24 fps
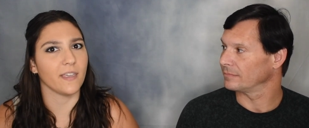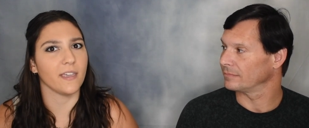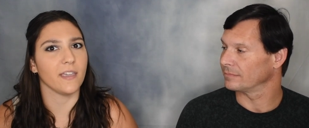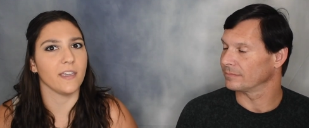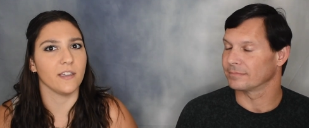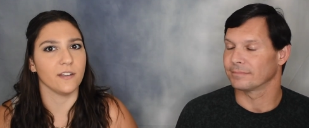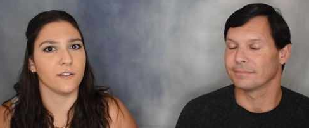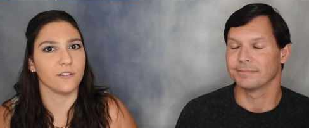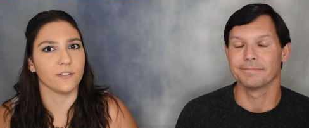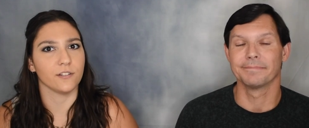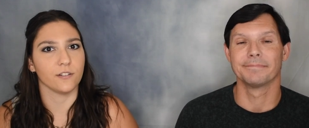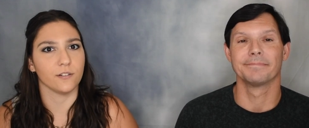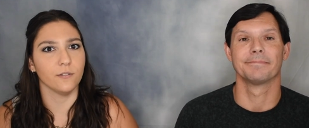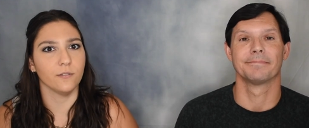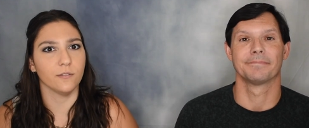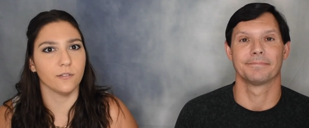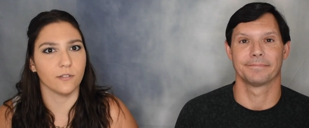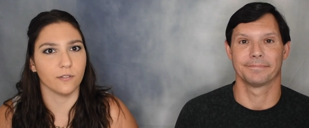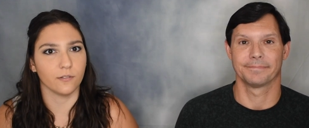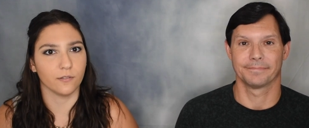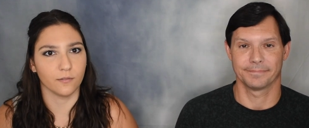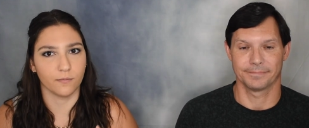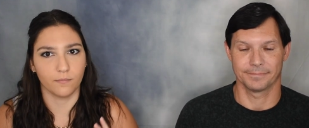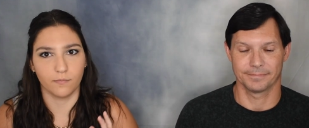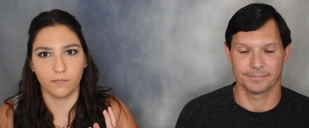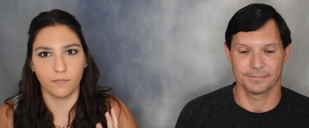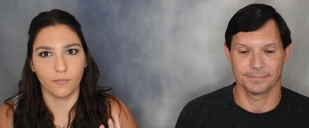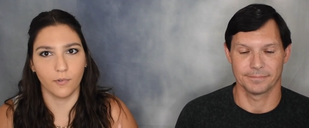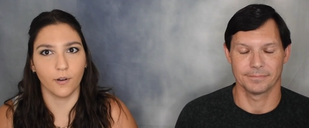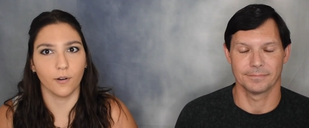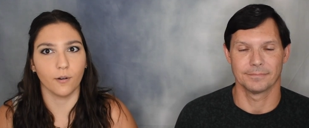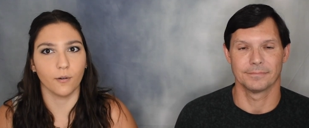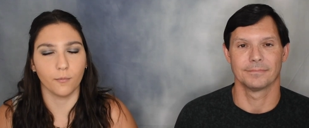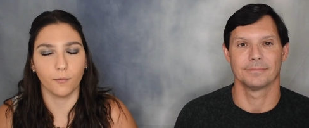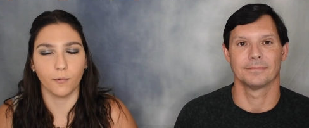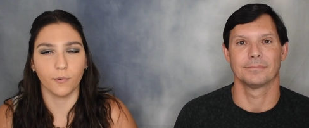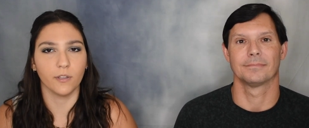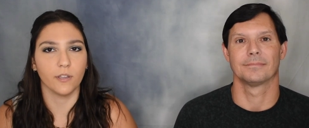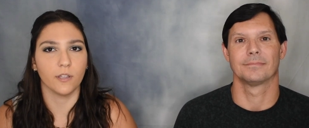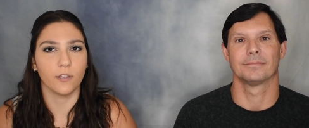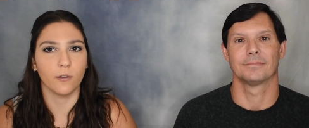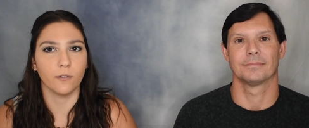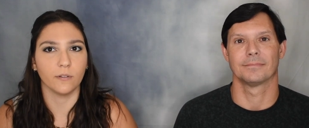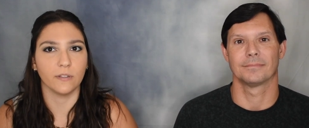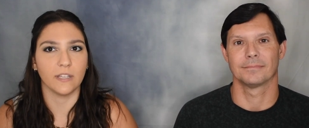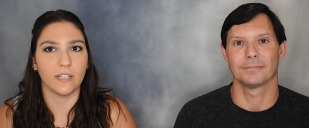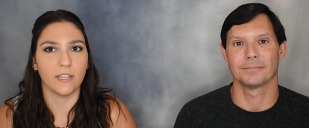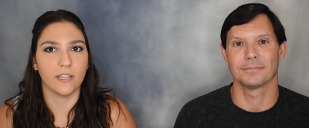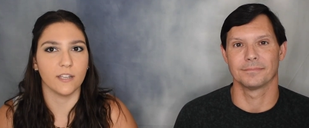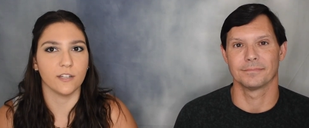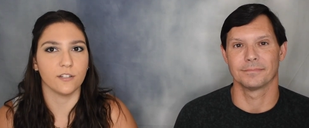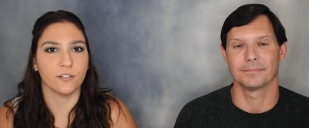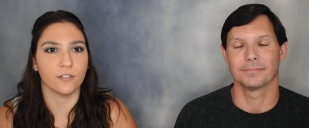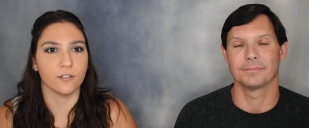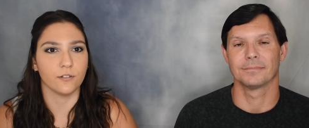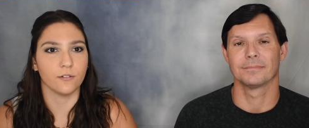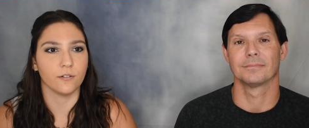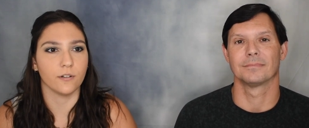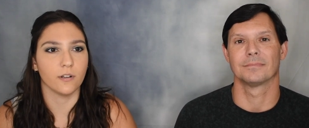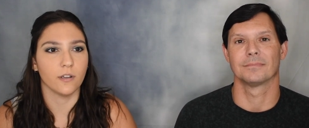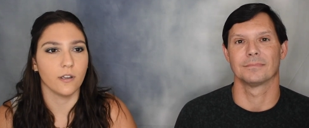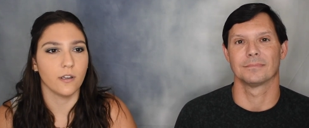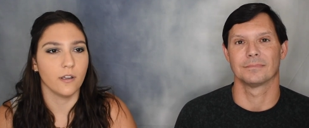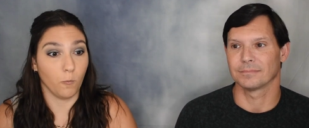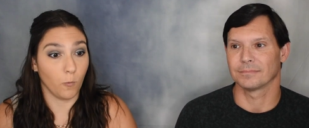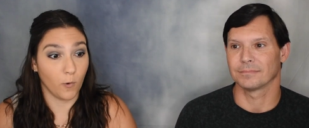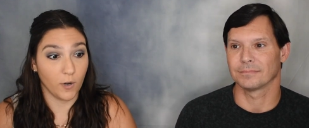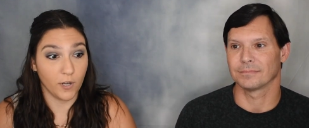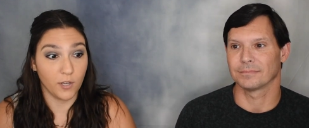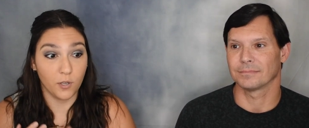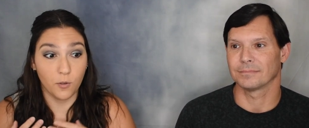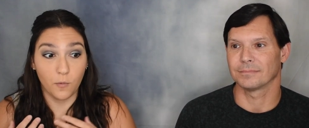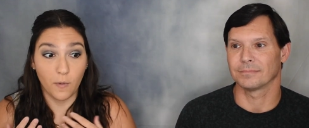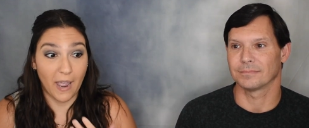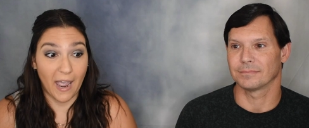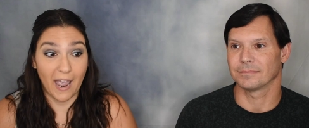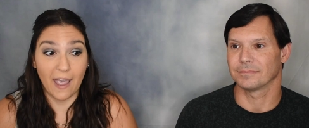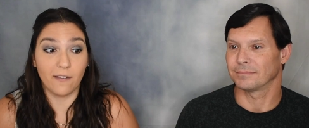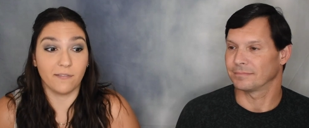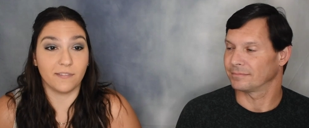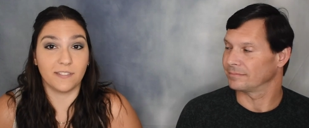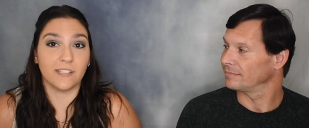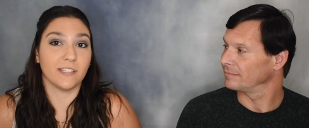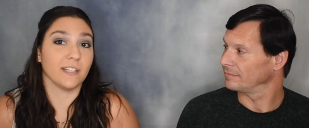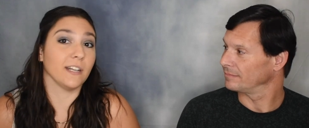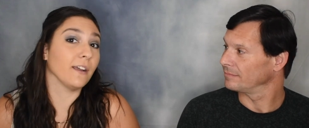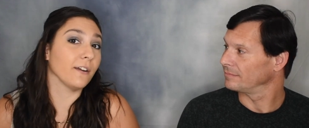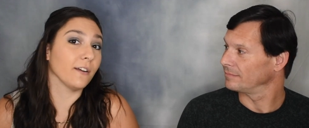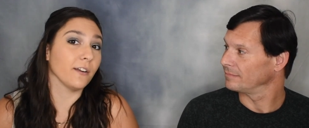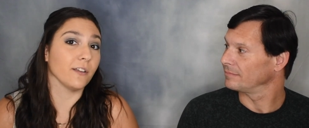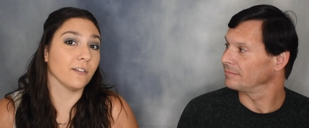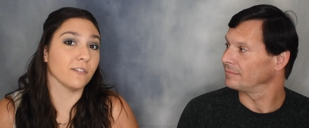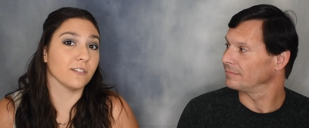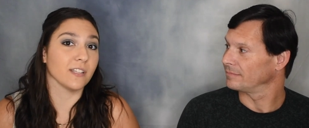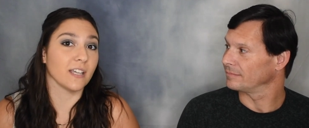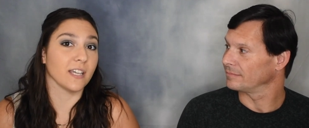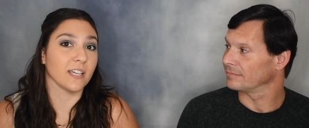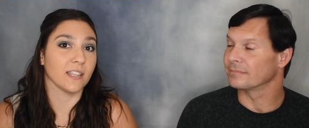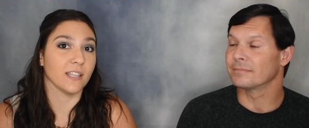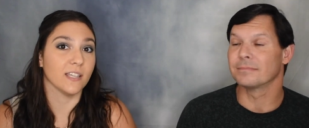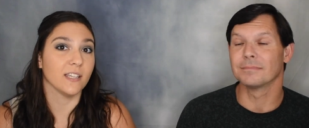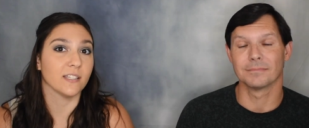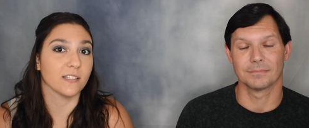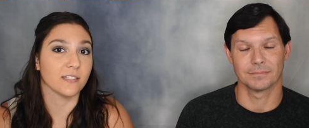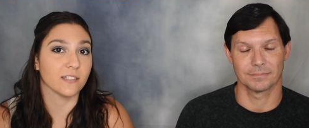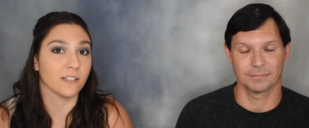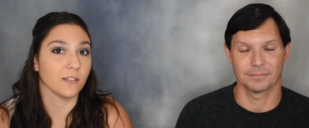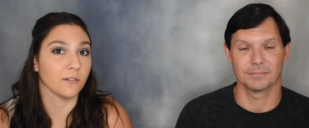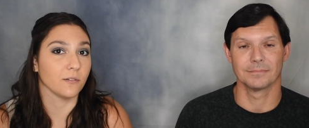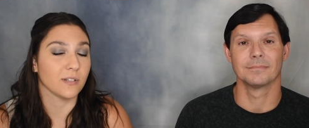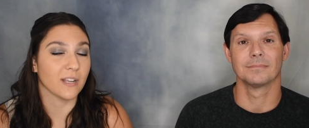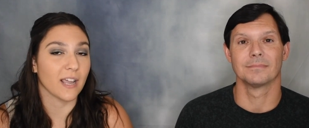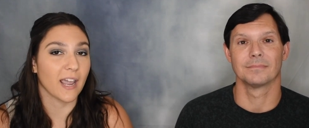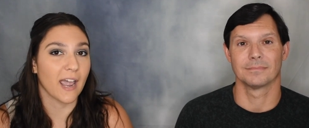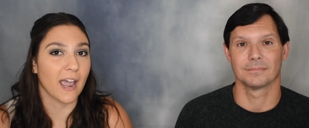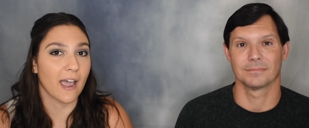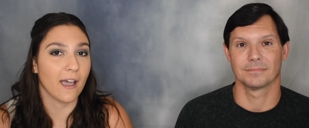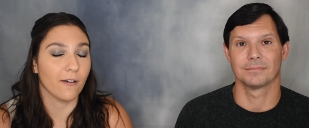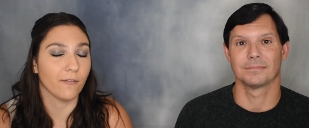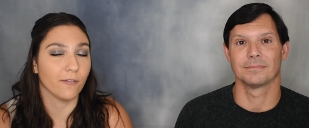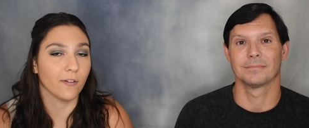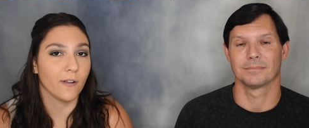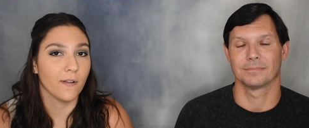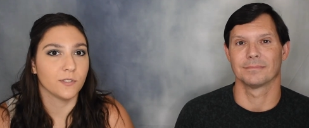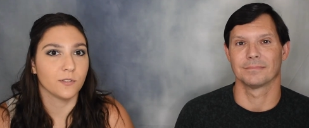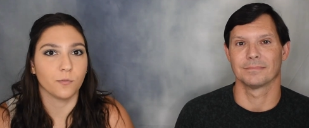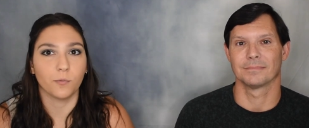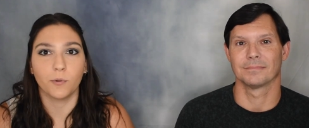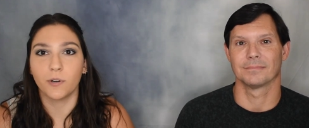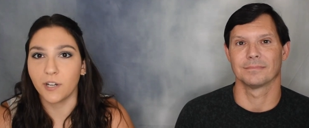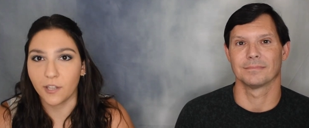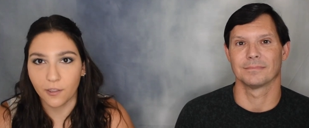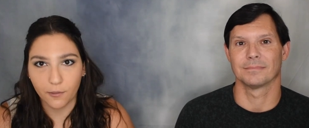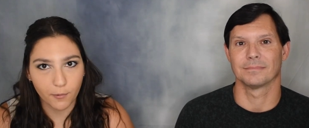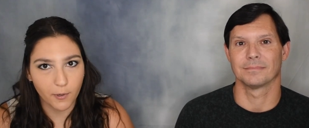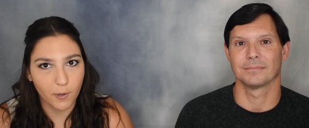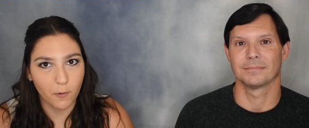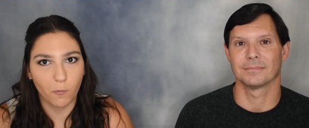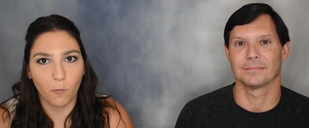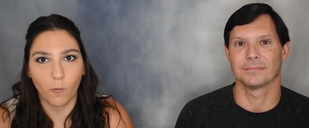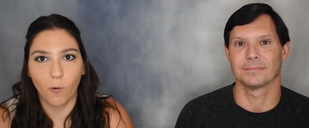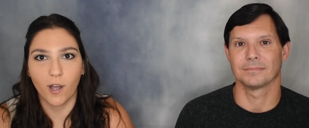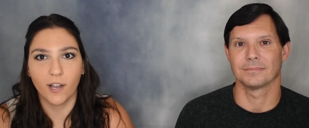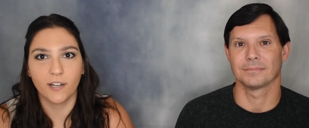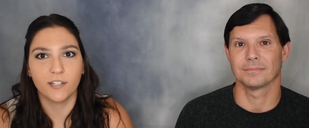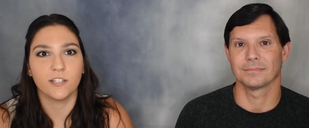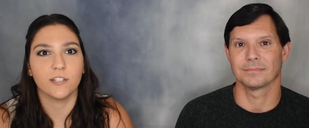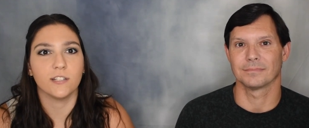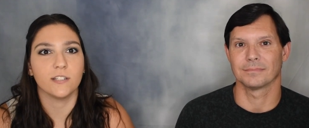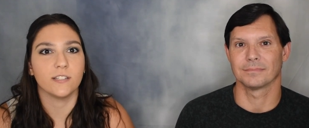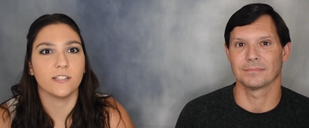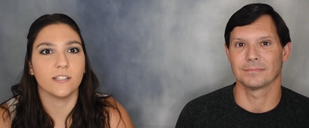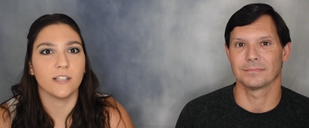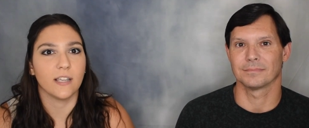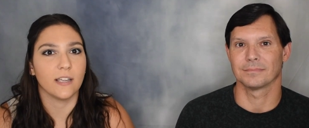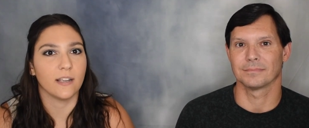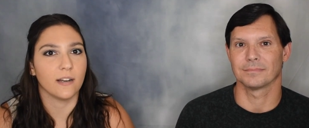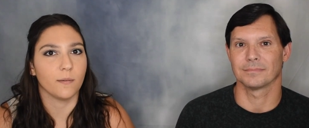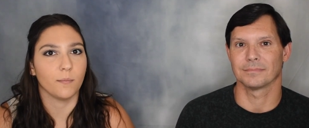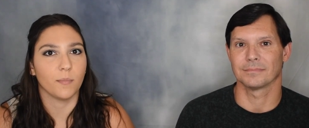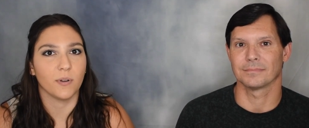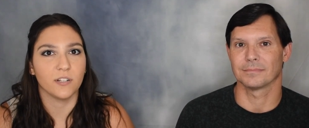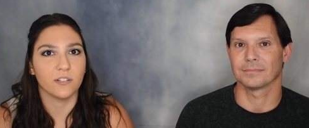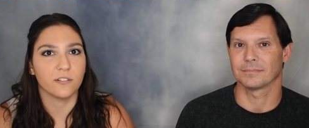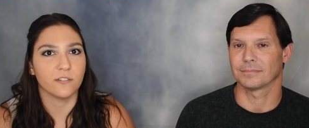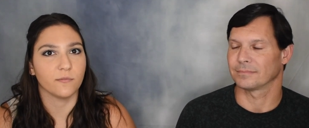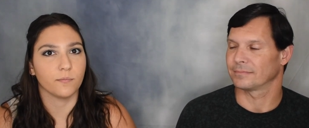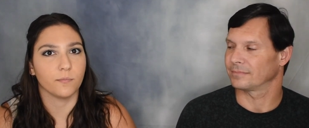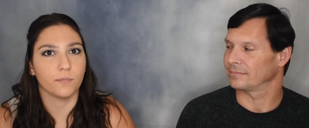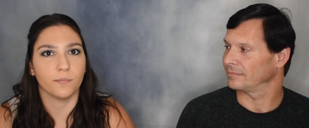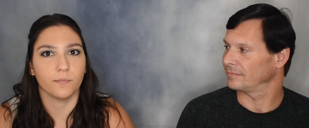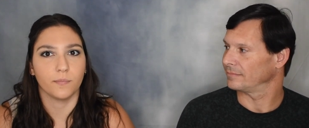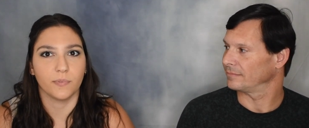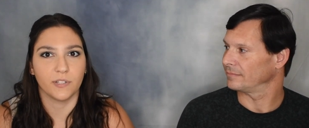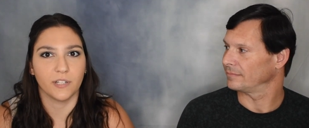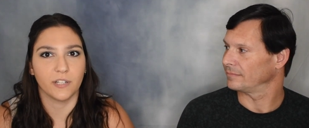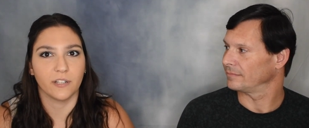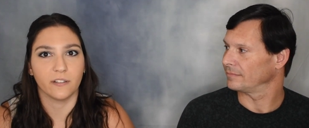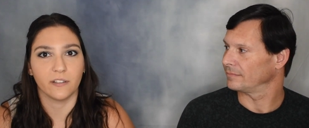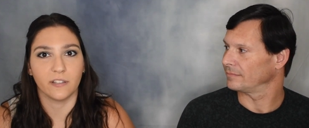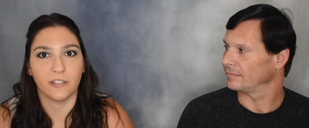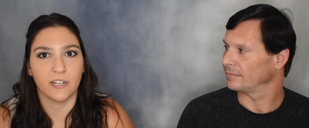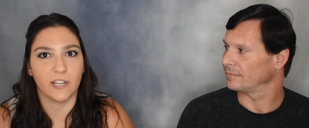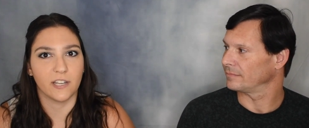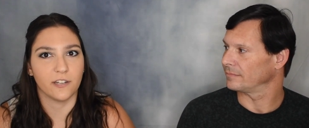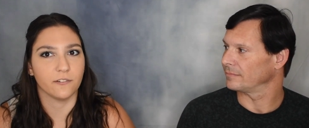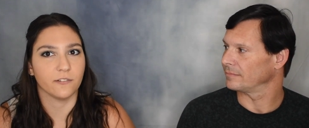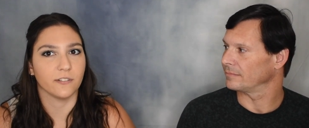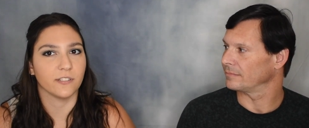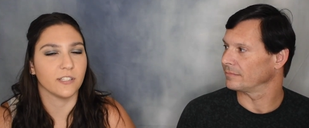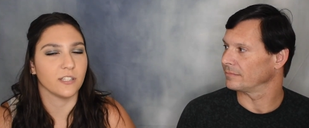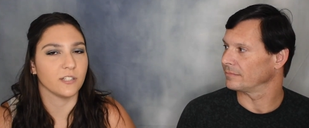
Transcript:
Speaker 1: they issue. Those are really only issued when you have scenarios like this. So to have twenty-three watches and a bunch of particularly dangerous